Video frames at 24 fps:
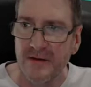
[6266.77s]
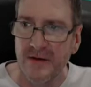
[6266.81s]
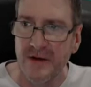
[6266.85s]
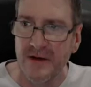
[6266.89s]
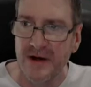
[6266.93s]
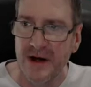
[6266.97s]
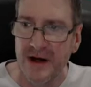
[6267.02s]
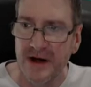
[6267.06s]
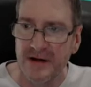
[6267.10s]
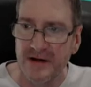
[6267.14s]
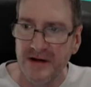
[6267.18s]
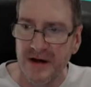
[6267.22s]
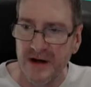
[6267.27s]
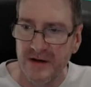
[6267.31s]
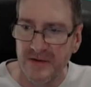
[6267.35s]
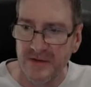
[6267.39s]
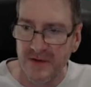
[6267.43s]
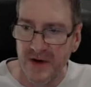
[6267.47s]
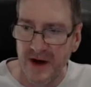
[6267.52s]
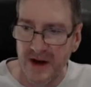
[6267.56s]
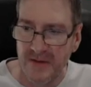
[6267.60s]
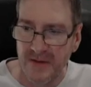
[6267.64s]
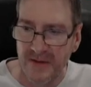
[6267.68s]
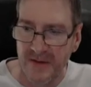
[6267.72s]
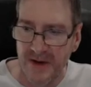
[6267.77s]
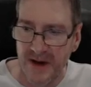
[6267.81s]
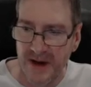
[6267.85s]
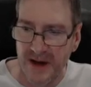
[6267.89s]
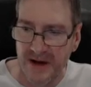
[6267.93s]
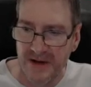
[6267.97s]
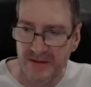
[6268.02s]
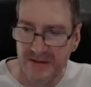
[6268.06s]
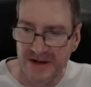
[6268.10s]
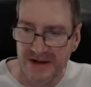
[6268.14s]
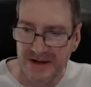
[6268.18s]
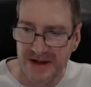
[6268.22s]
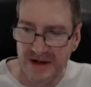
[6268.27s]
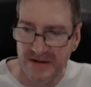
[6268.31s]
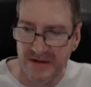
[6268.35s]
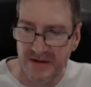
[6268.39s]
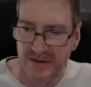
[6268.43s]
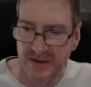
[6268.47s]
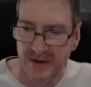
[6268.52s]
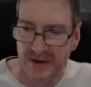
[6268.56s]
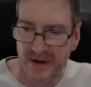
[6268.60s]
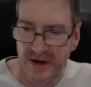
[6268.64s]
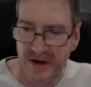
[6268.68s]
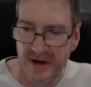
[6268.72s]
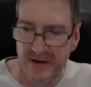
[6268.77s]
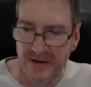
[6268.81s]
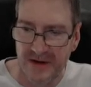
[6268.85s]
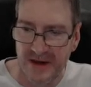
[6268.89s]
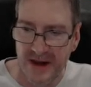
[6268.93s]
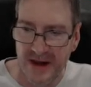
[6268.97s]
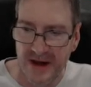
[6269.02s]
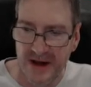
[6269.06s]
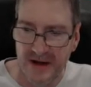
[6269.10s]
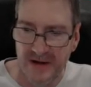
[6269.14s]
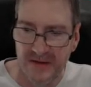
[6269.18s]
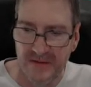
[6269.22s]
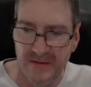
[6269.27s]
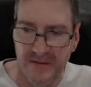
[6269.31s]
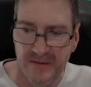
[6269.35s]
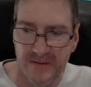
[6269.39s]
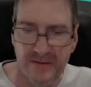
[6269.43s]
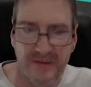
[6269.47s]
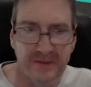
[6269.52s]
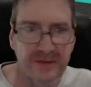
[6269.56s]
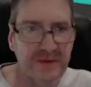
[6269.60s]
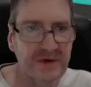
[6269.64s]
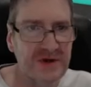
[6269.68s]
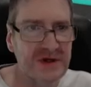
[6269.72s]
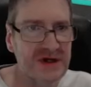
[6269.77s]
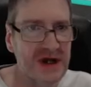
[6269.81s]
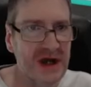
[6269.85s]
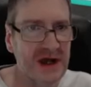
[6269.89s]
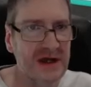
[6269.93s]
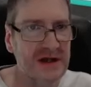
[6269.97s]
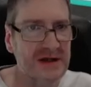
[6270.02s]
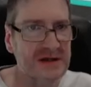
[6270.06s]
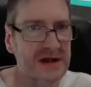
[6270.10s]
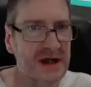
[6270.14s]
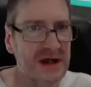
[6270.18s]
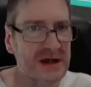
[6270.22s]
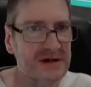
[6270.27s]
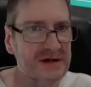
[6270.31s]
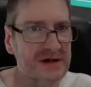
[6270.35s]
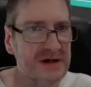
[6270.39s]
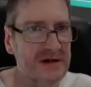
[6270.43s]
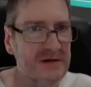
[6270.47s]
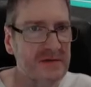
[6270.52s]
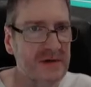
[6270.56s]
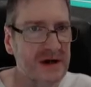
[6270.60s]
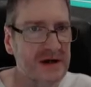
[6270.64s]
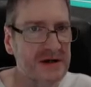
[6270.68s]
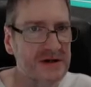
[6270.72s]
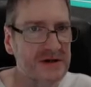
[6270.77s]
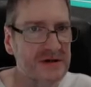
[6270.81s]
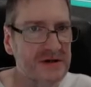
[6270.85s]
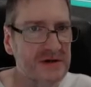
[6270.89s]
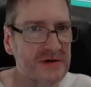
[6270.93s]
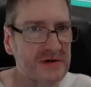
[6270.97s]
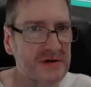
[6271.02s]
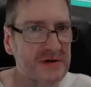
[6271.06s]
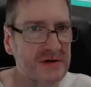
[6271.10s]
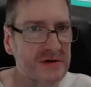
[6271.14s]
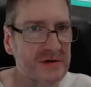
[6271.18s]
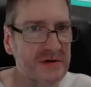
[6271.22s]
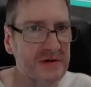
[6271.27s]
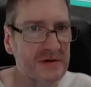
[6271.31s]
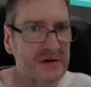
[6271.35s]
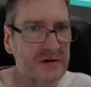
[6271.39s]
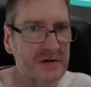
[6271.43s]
Throw down an unwrap, and I'm just going to apply the um, checker texture to make sure.